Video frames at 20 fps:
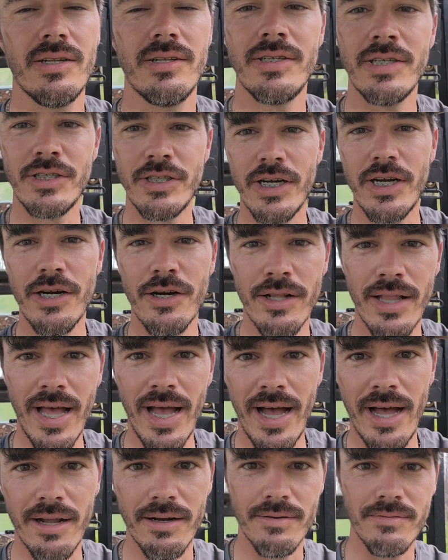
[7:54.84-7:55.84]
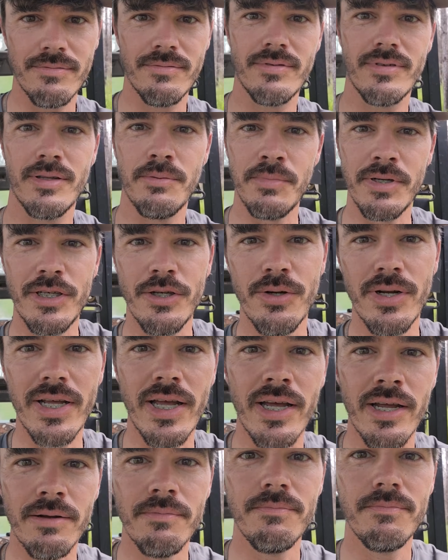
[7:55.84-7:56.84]
Did you hear that? Let me do it
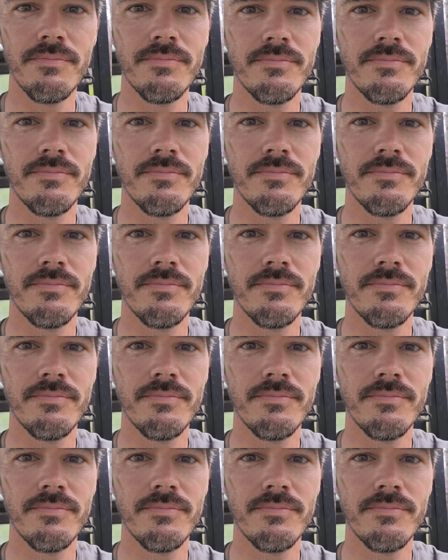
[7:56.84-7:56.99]
again.